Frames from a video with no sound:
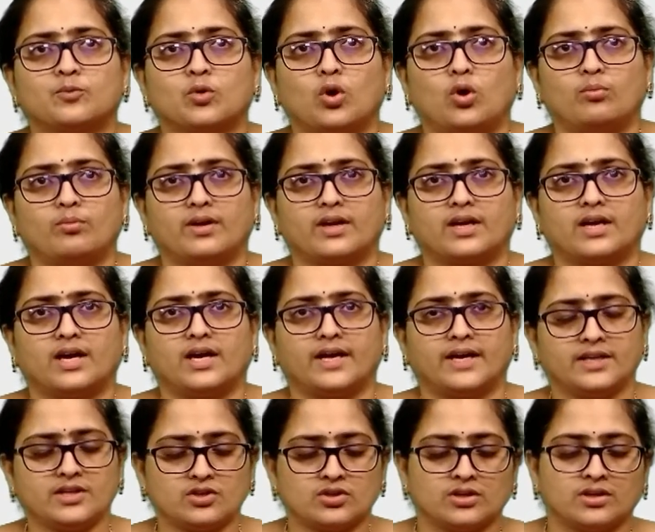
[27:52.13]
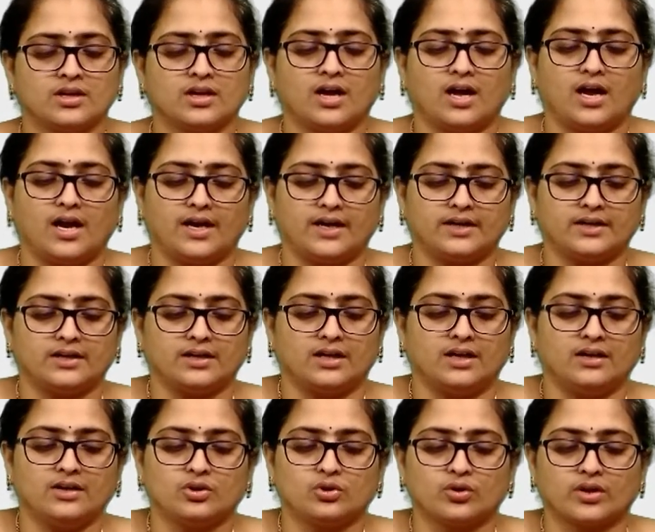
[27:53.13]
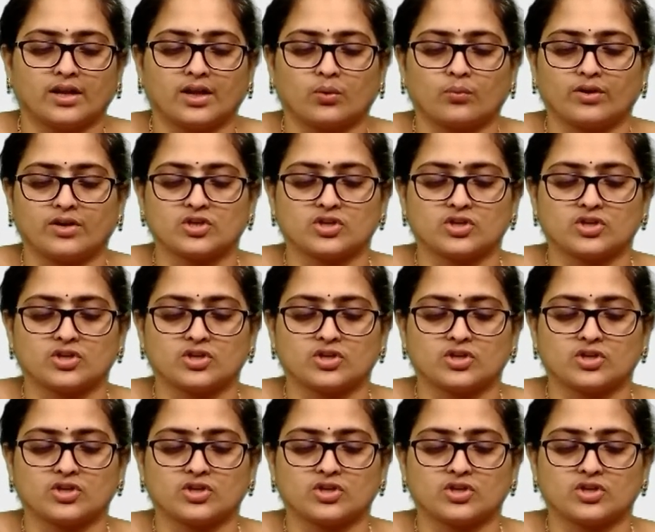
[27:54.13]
omega h, and your equation